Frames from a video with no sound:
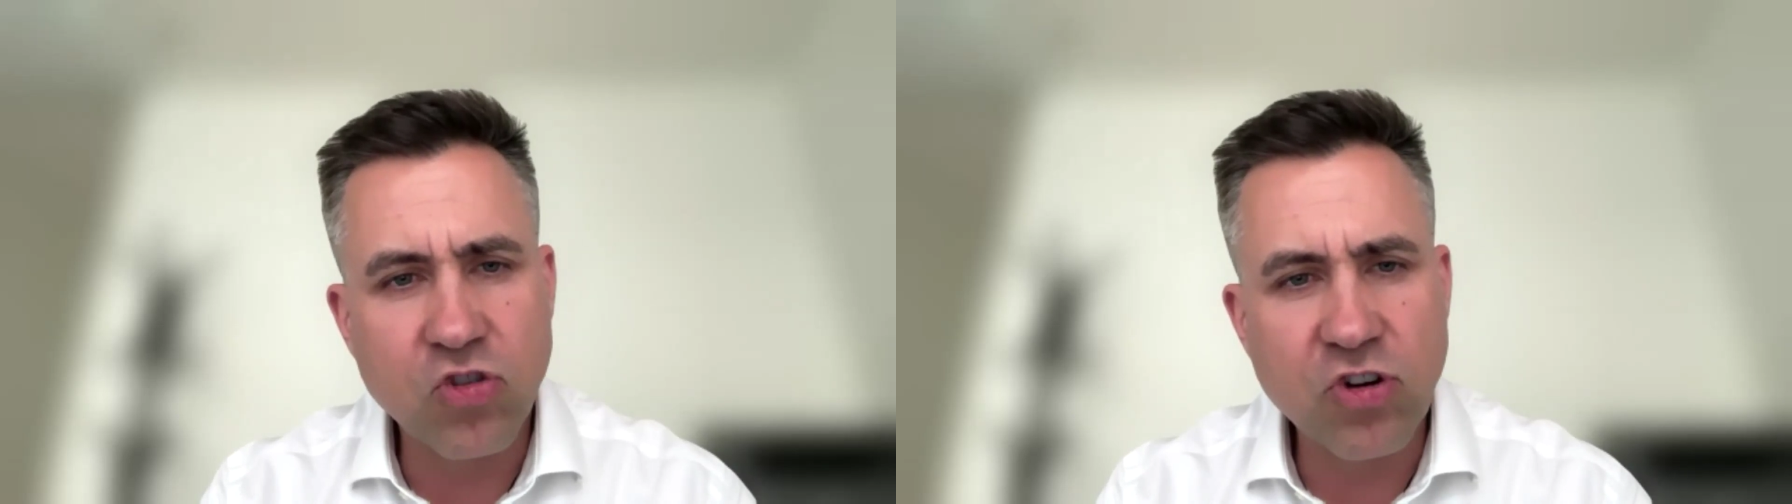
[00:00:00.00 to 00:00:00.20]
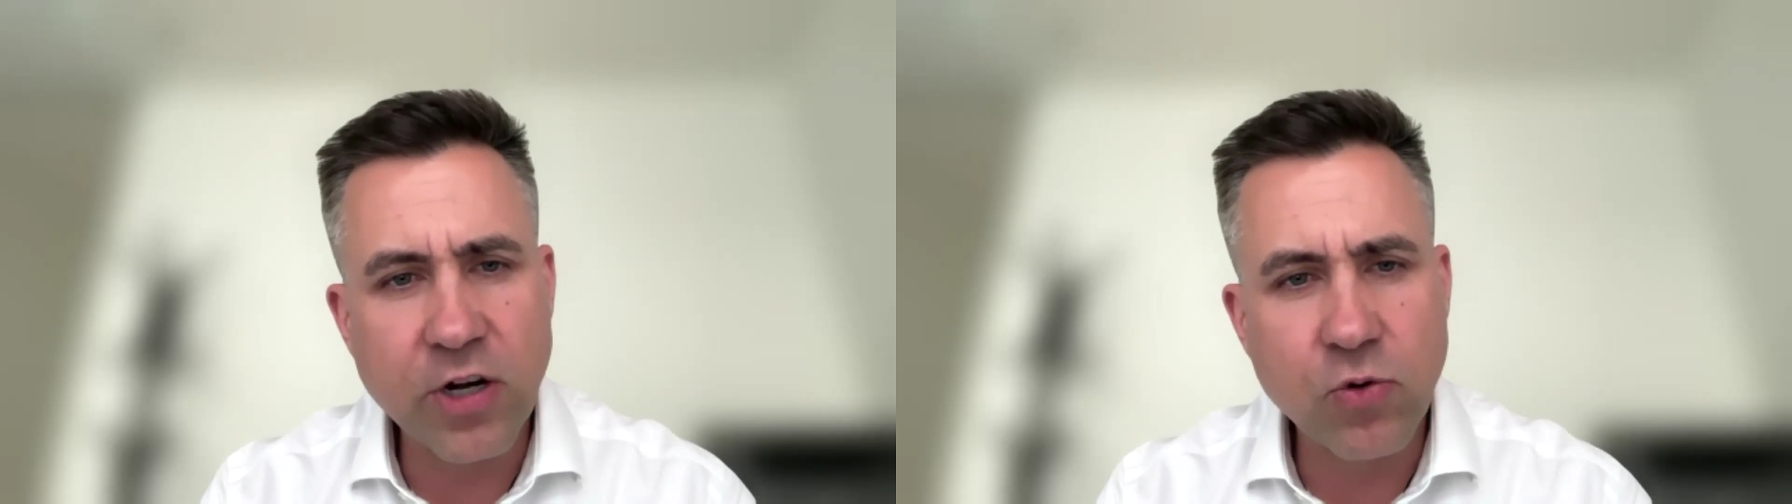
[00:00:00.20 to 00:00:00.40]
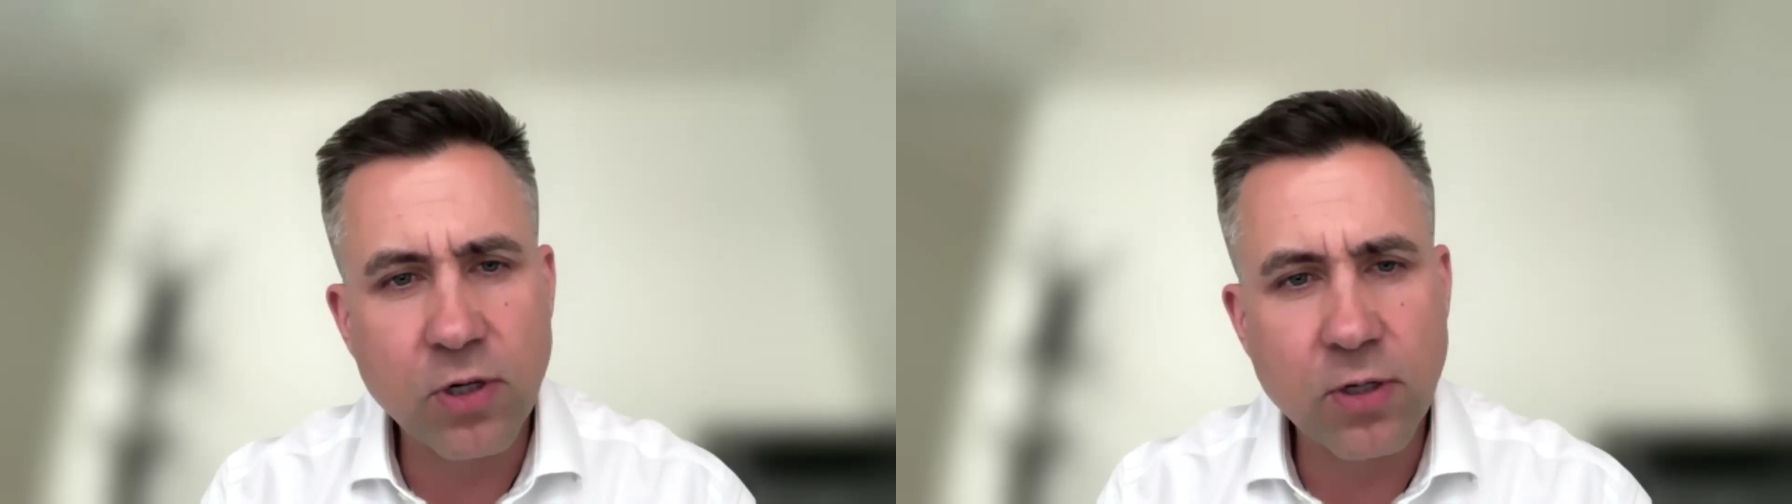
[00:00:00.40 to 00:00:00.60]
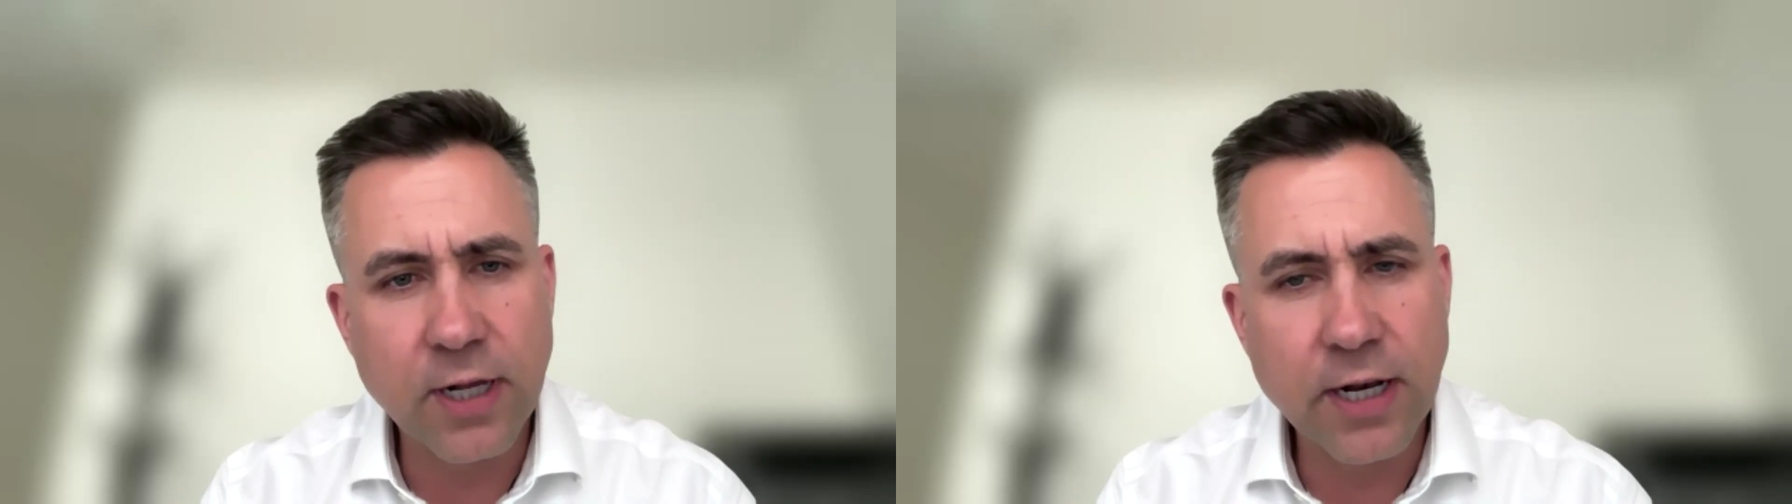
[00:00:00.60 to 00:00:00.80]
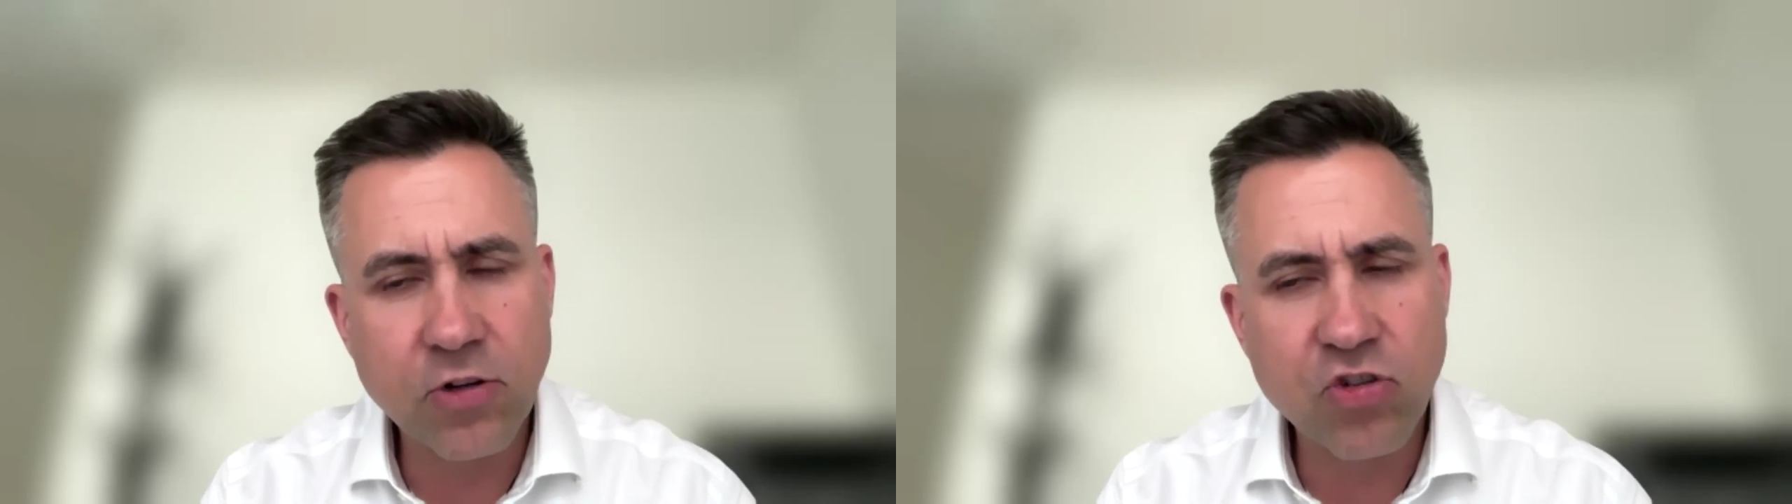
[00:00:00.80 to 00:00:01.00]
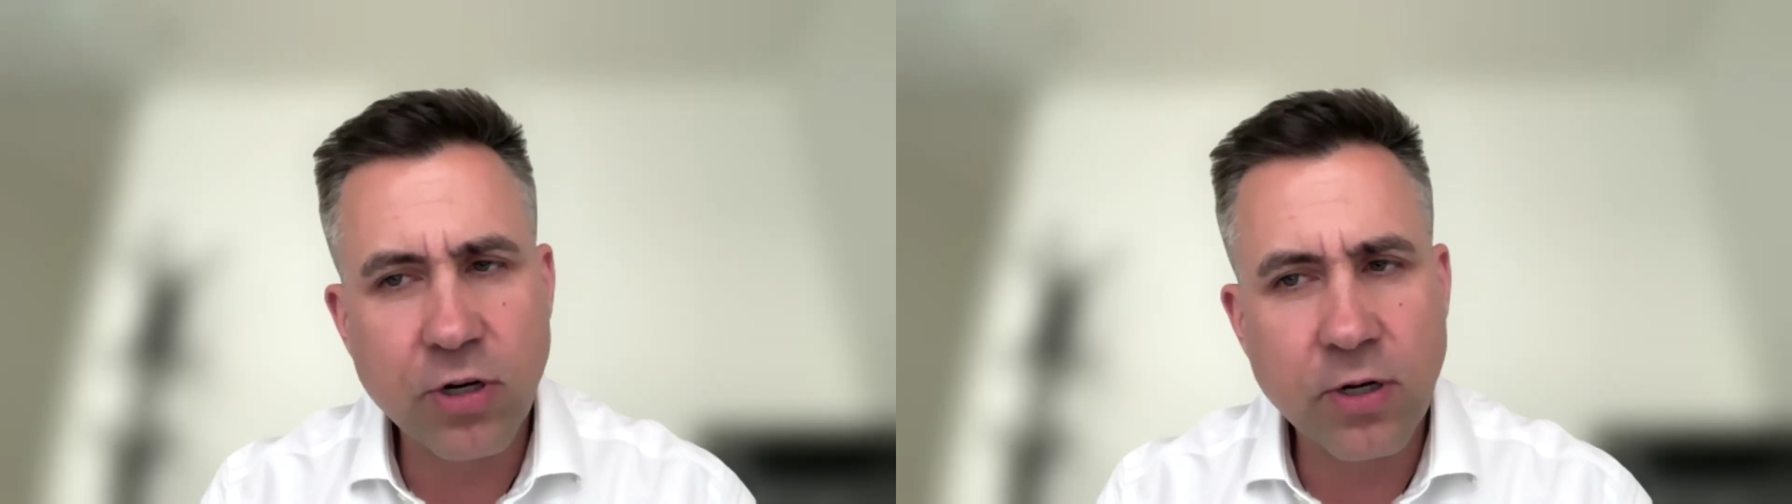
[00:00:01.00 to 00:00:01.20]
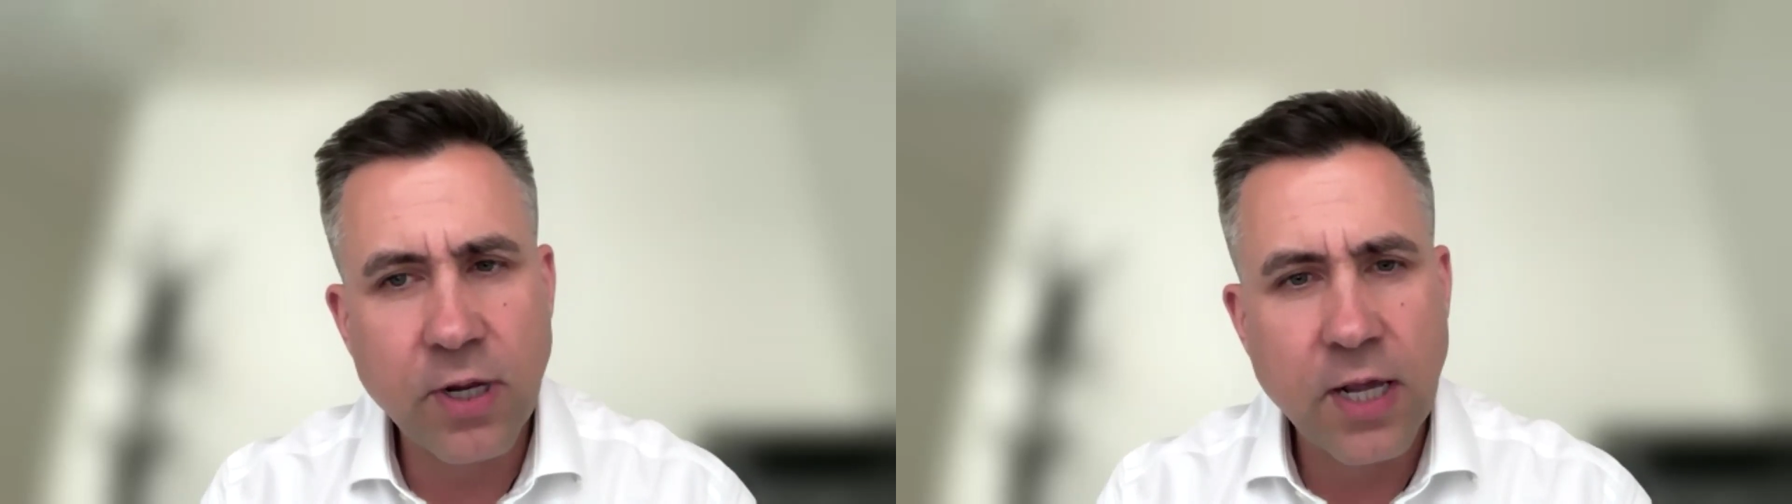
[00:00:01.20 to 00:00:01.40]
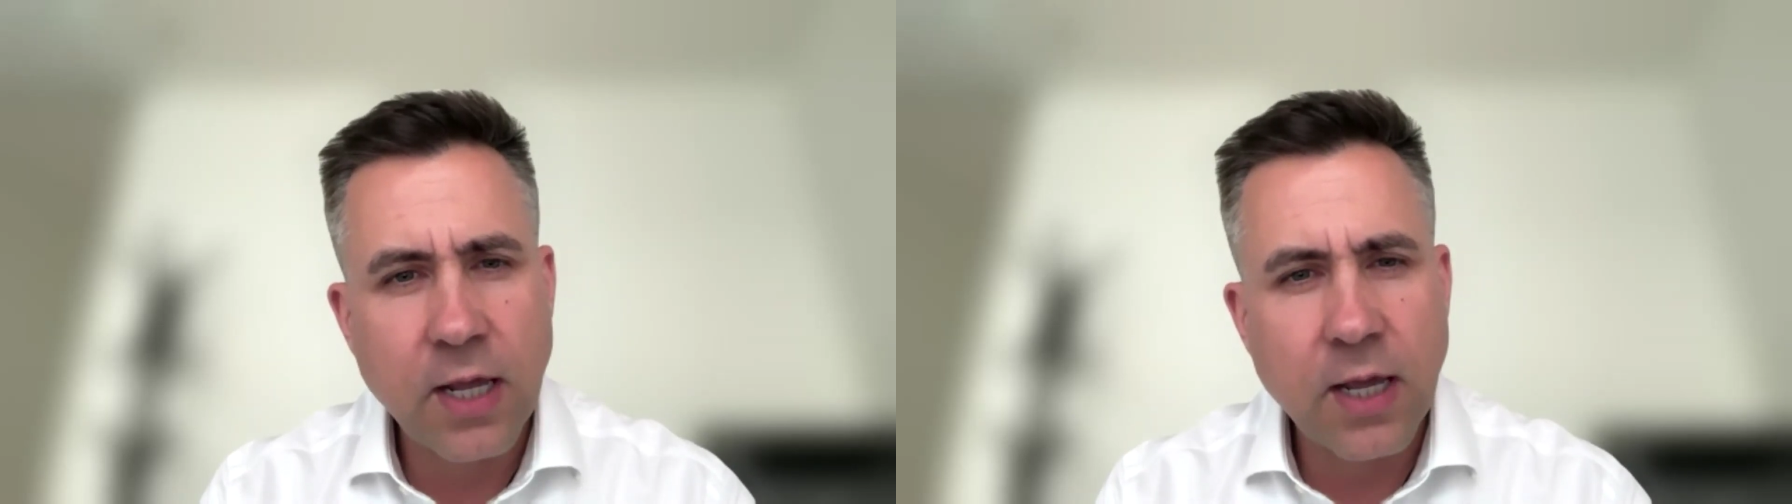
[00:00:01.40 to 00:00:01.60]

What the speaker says: general election.